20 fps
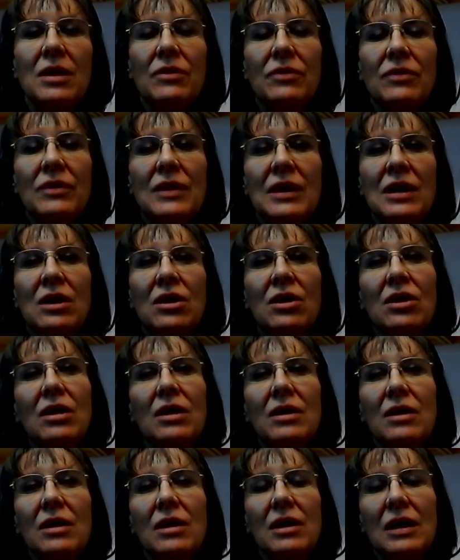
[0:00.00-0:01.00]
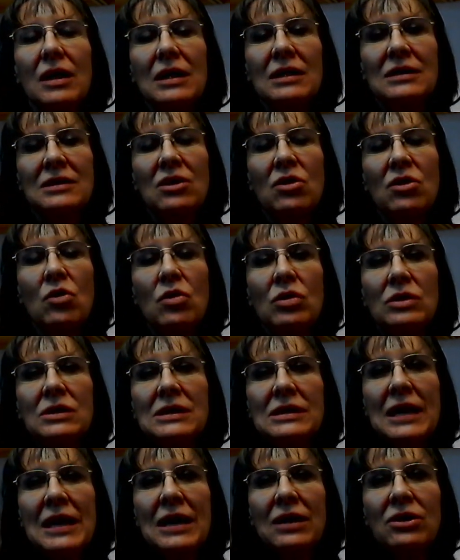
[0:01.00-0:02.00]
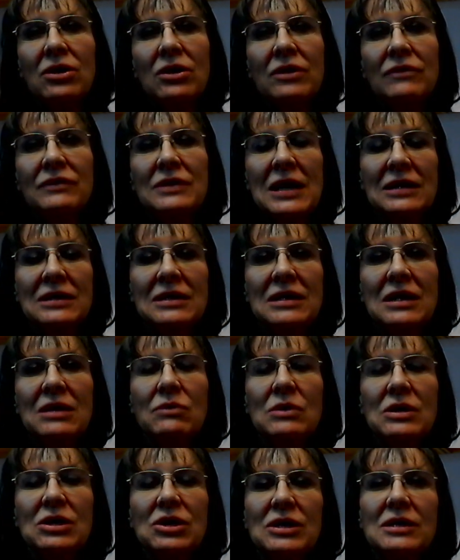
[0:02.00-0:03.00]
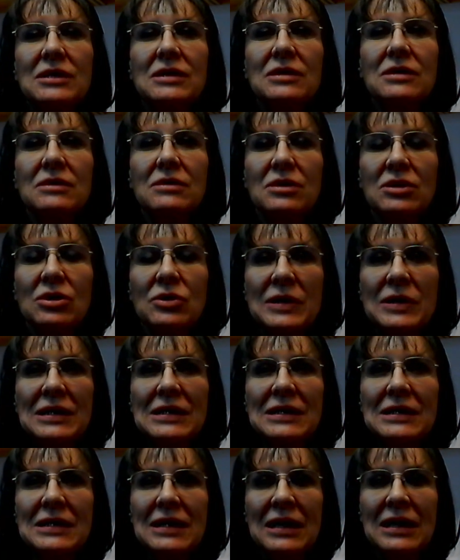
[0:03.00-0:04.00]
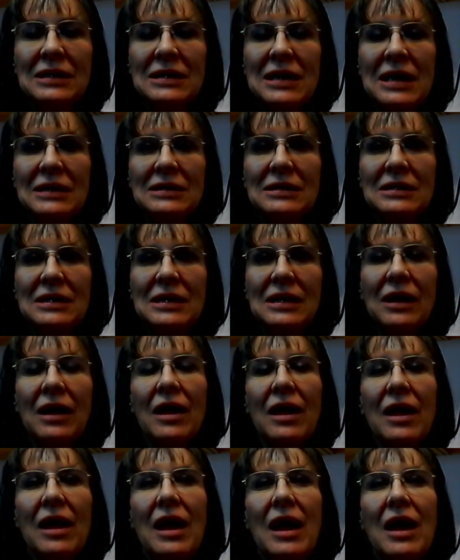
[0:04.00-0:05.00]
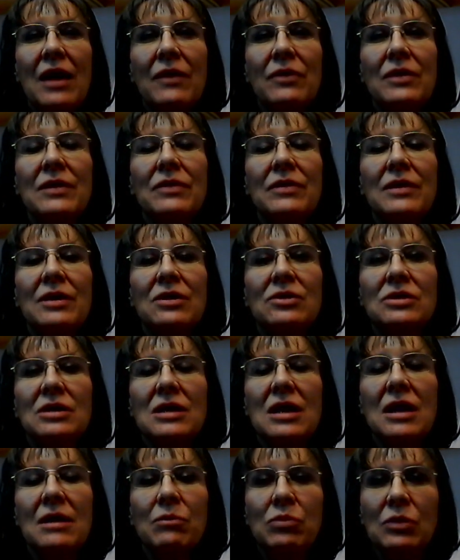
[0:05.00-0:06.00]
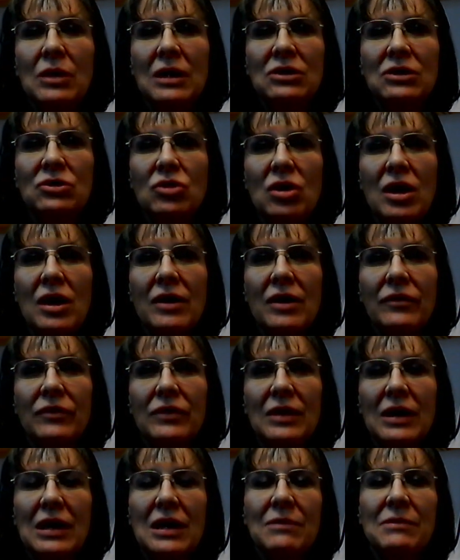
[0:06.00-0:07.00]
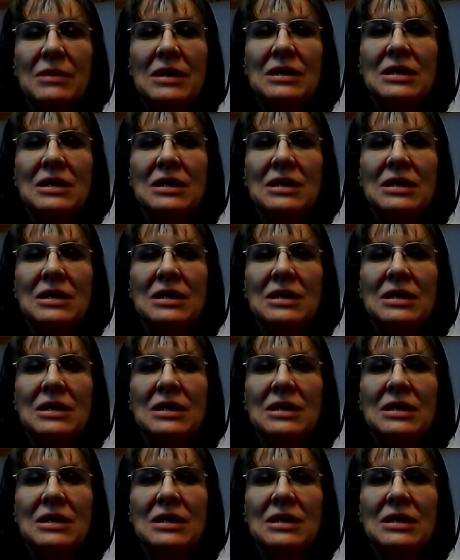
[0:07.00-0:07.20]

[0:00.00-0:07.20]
There is the gold standard of testing, which is doing skin testing, and then there's a blood draw that can be